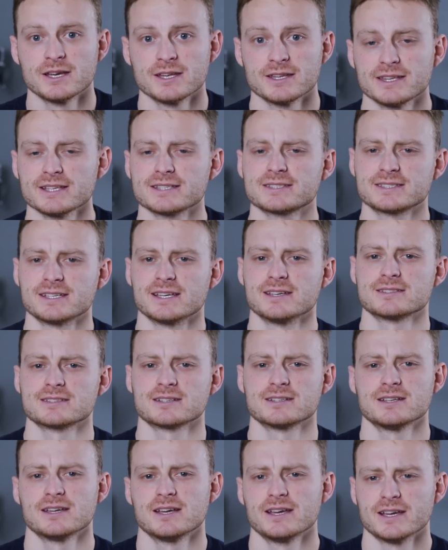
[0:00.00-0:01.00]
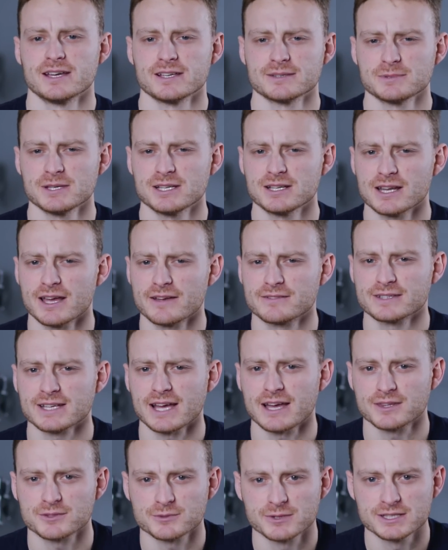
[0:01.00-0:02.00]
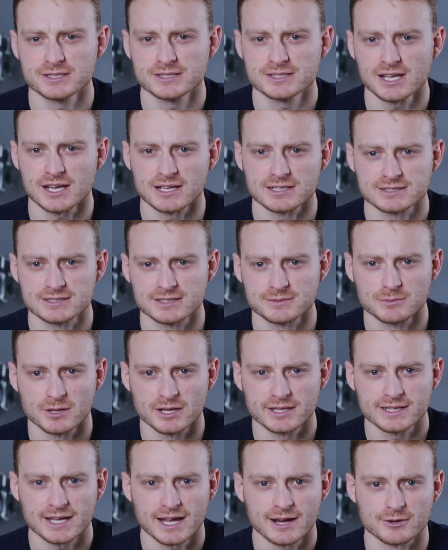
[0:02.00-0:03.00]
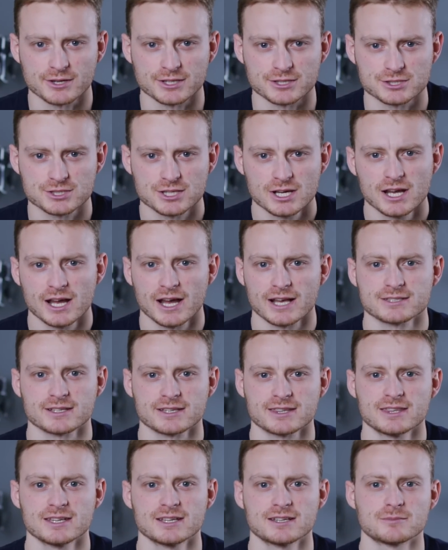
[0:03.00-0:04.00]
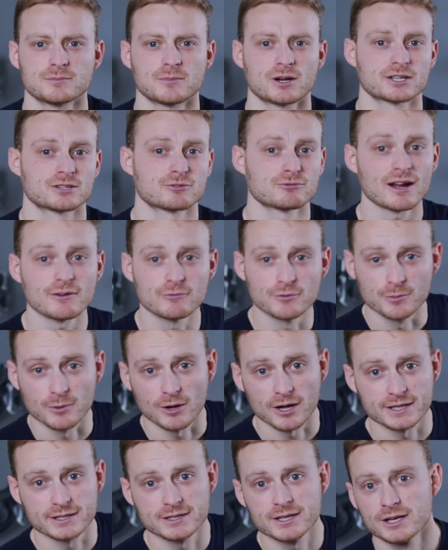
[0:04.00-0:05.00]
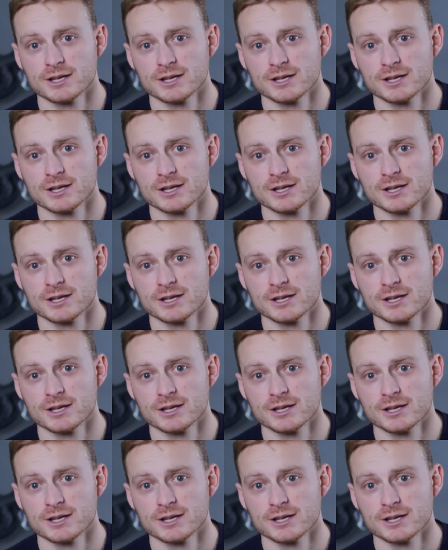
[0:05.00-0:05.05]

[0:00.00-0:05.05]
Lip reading: this season it's been left gathering dust in my garage, as I think my gravel bike